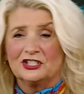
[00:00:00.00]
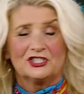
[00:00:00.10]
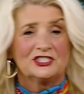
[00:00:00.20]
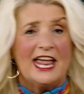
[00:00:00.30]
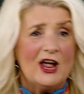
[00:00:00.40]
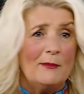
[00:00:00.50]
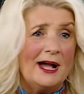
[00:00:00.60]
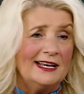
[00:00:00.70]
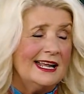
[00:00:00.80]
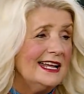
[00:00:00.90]
to stay on
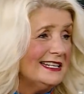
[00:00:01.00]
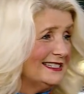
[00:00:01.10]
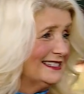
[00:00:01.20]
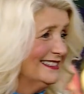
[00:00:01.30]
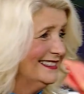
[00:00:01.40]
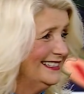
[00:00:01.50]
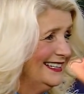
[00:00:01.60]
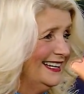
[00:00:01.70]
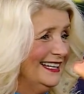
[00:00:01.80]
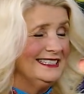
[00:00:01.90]
my knees
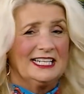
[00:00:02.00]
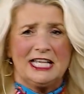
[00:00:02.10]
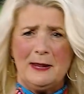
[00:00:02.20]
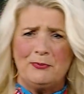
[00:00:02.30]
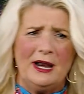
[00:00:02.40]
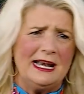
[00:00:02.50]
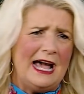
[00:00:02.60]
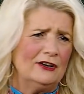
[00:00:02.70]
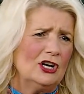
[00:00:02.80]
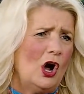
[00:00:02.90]
to keep praying.
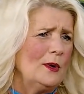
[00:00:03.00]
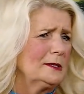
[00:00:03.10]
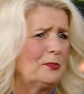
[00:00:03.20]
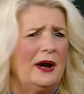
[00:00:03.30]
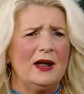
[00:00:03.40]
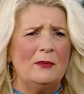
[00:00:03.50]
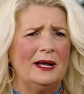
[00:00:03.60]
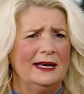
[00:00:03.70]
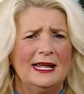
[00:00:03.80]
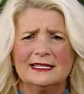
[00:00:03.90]
I don't always pray on
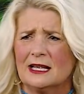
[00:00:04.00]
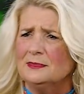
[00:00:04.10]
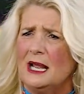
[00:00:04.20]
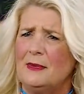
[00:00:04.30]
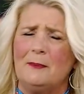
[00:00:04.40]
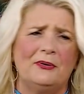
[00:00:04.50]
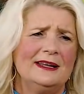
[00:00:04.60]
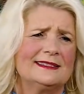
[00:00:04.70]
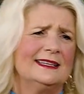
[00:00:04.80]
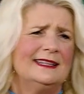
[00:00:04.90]
my knees. Sometimes I
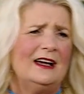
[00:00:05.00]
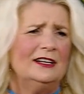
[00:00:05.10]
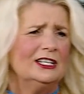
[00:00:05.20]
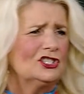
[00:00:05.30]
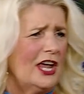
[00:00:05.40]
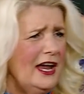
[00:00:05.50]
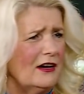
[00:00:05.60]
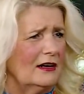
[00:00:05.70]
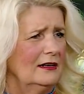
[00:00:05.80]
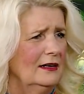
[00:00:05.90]
pray sitting down in a chair.